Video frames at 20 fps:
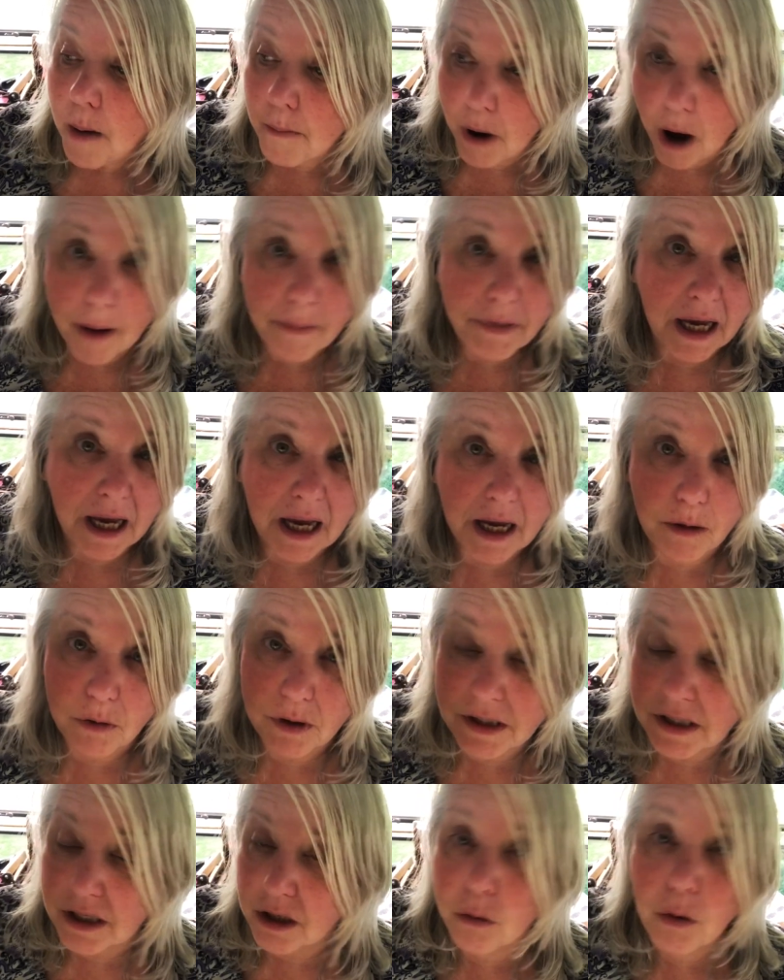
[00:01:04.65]
Bob K
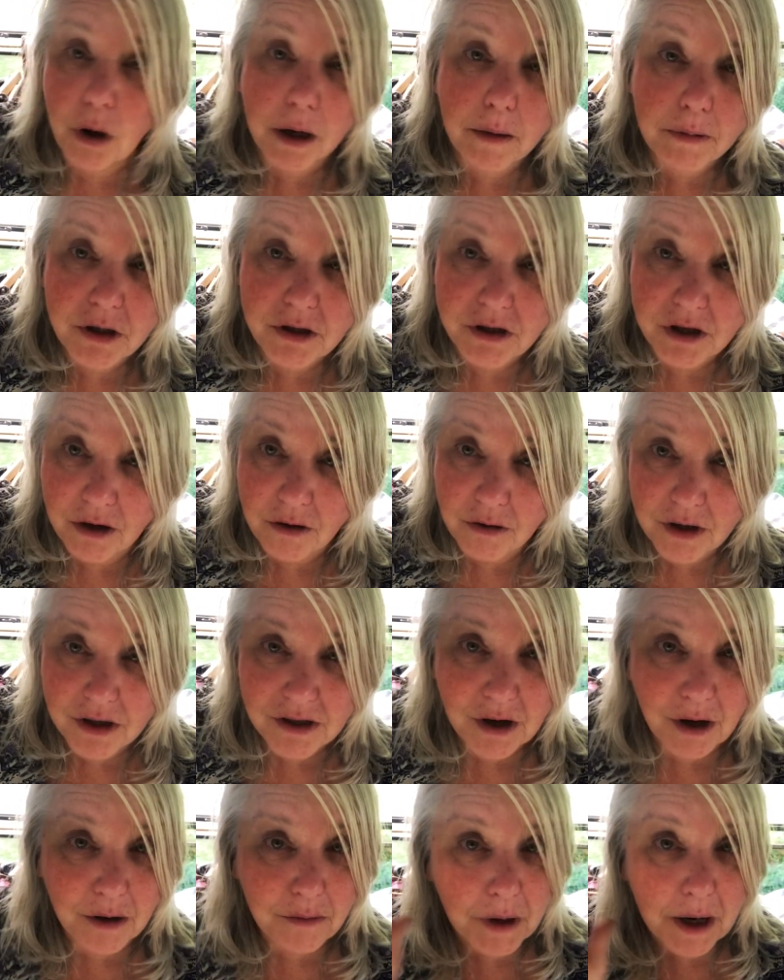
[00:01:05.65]
was incredibly
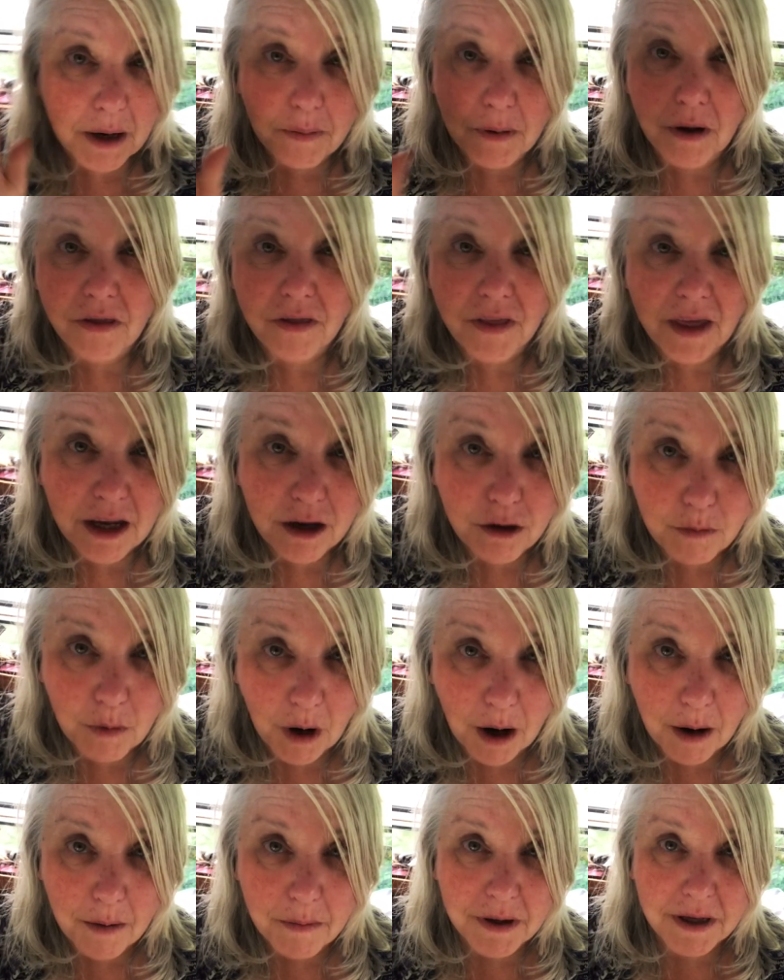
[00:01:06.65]
generous on PayPal. Thank you,
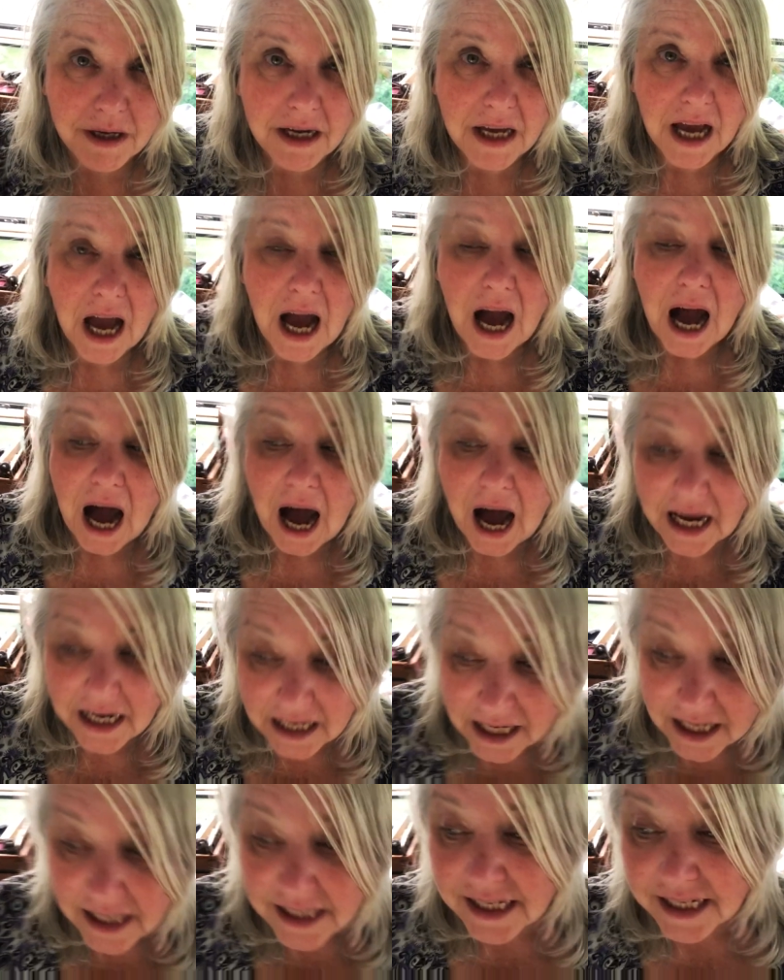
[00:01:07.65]
Bob.
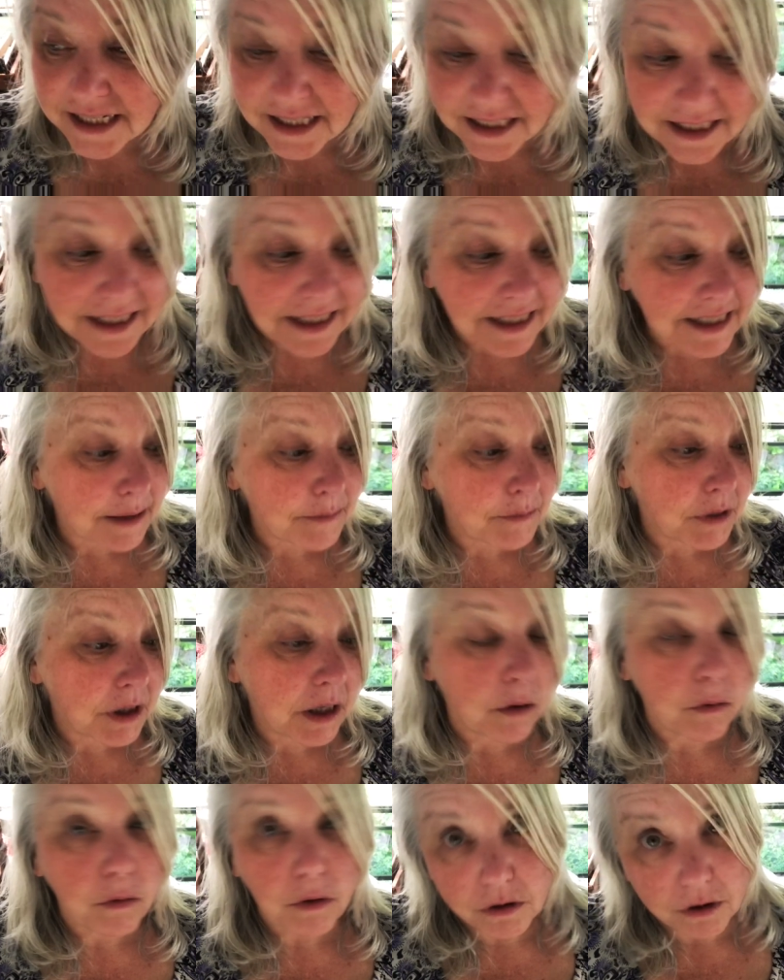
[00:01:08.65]
Annika sent a little
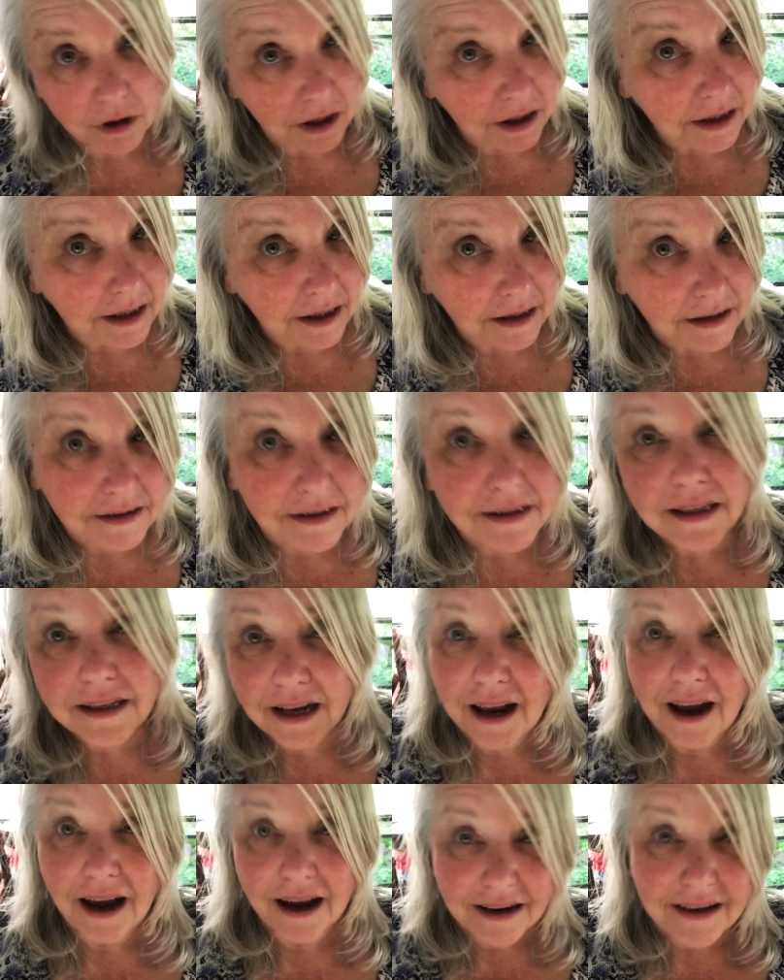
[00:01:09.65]
something. Well, not a little.
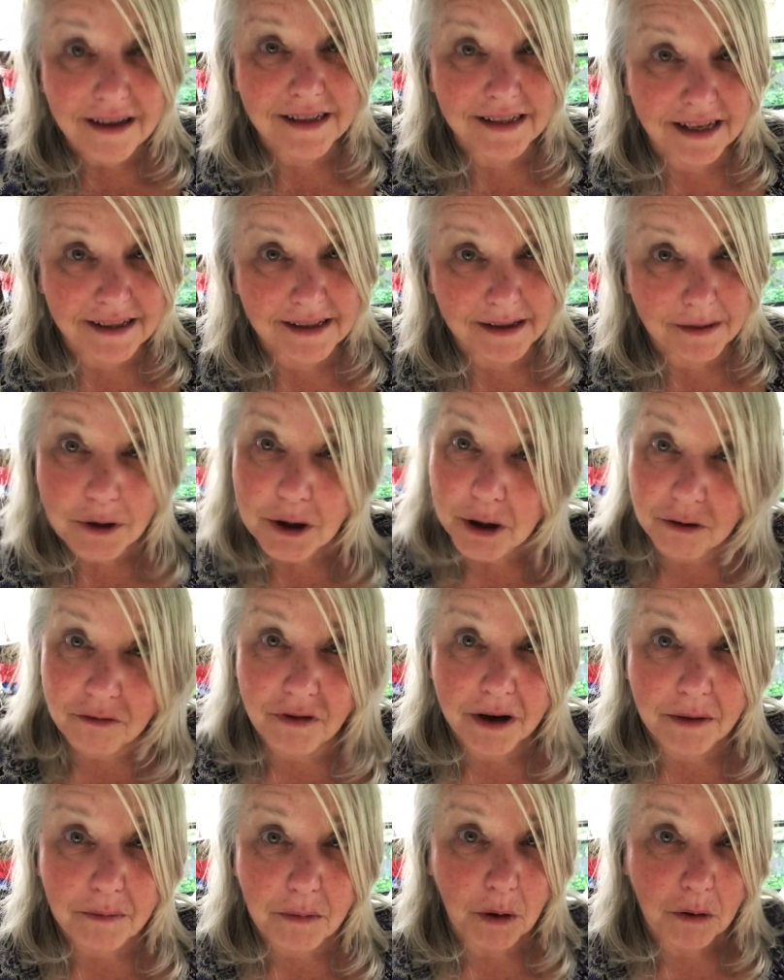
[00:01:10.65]
Annika sent something on
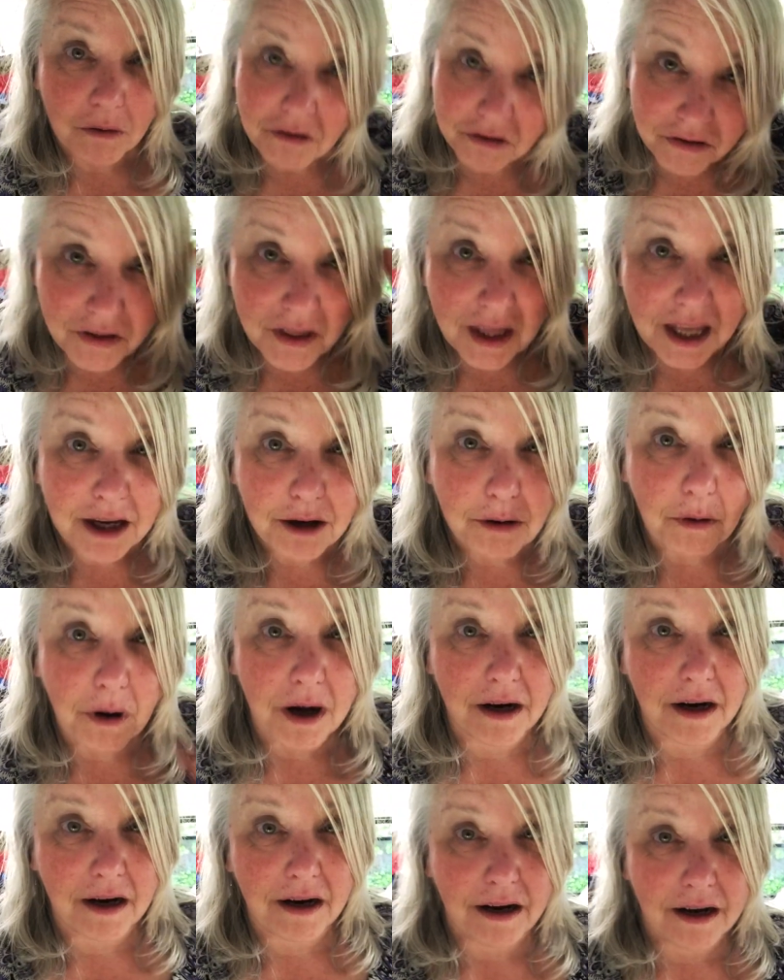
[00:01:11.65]
Venmo. Thank you,
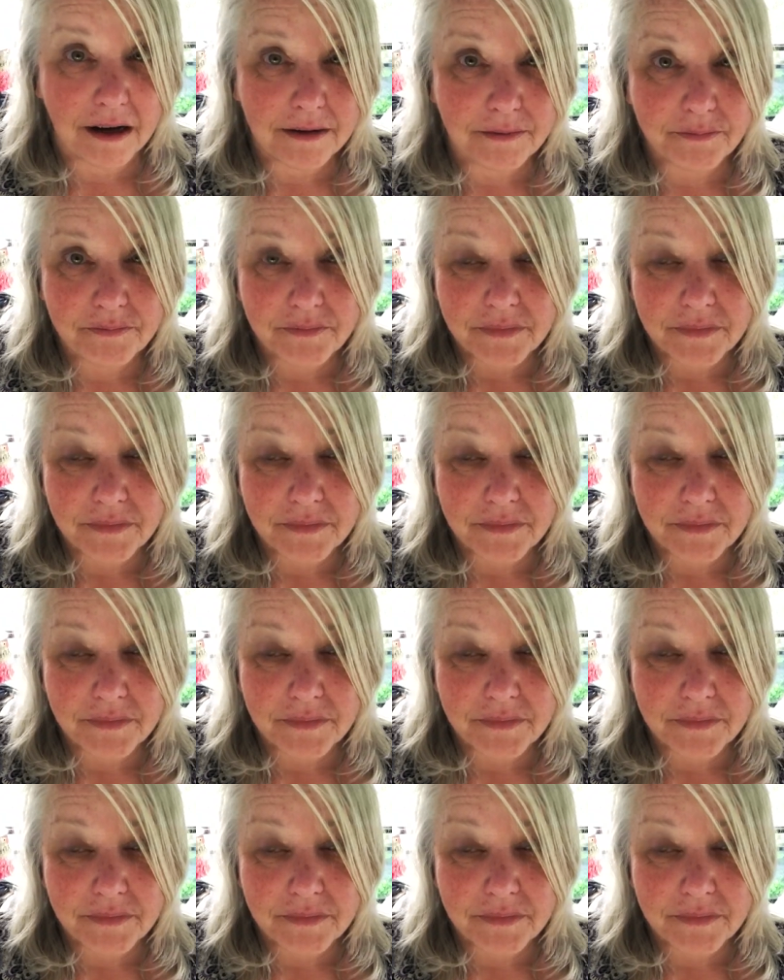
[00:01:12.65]
Annika.